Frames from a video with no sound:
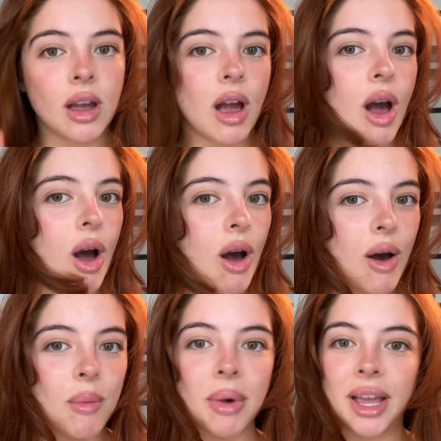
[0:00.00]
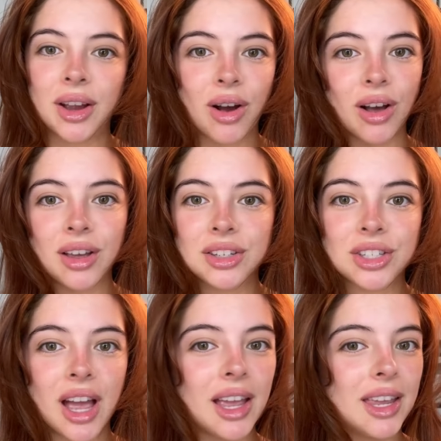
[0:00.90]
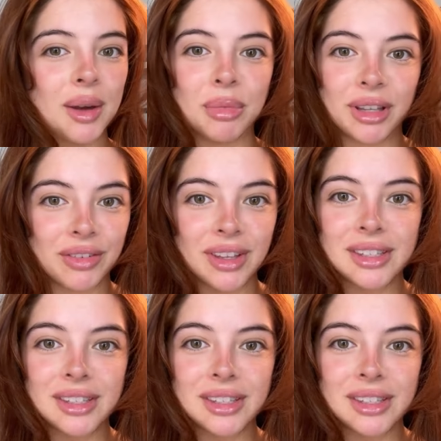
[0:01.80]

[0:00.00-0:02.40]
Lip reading: Oh my gosh, I can't believe this.